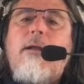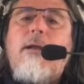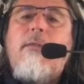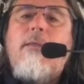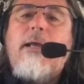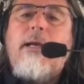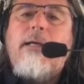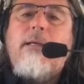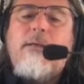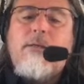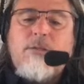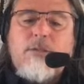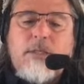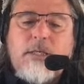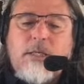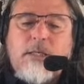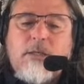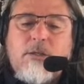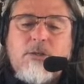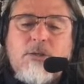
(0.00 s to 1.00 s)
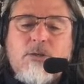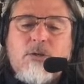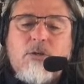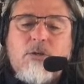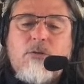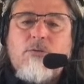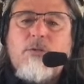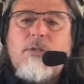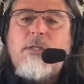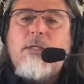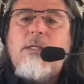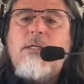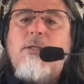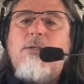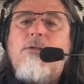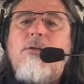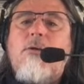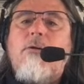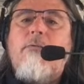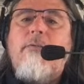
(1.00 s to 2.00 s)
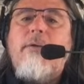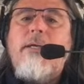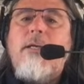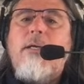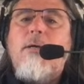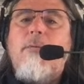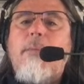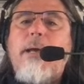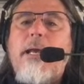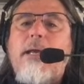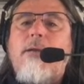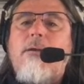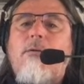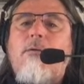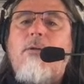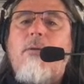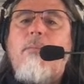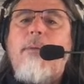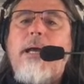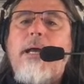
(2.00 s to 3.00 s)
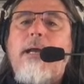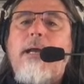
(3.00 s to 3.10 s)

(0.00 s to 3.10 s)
And then I can just hit Control C, Control V, Command on the